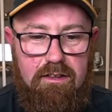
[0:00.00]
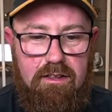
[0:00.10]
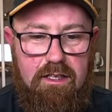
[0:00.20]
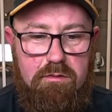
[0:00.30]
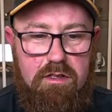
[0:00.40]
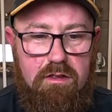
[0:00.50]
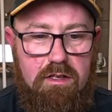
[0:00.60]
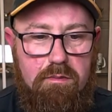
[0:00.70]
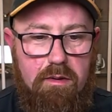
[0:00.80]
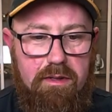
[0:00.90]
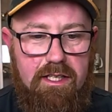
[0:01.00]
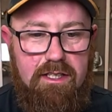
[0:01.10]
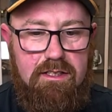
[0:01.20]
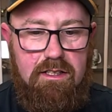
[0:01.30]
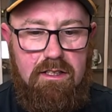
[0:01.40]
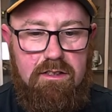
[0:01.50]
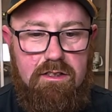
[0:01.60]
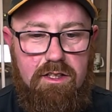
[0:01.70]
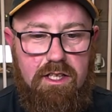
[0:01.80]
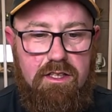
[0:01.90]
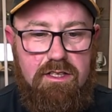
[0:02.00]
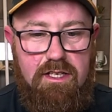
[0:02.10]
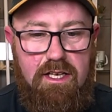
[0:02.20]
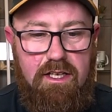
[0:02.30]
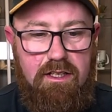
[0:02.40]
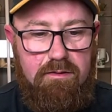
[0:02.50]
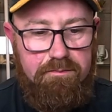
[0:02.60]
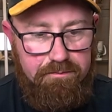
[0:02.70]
Absolutely Bobby Dazzler. So you can see